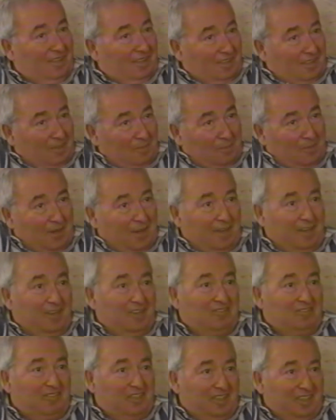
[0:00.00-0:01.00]
the
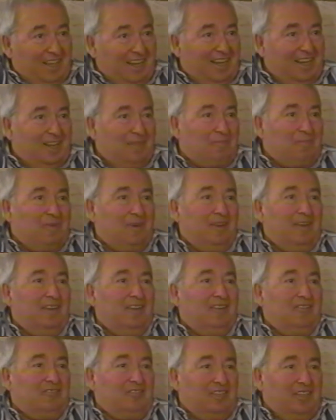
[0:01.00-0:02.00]
prayers, the daily
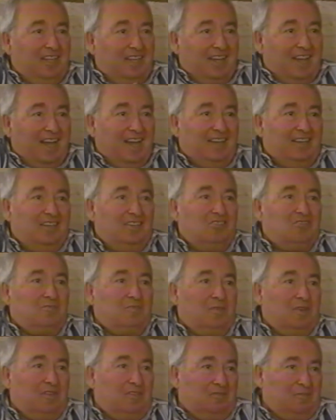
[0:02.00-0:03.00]
prayers, and the Kaddish,
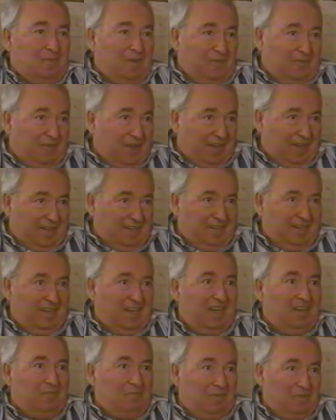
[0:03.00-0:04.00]
because my father
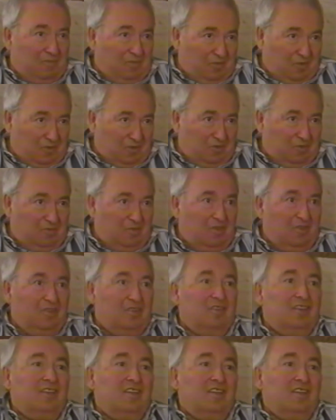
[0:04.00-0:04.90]
died before the war.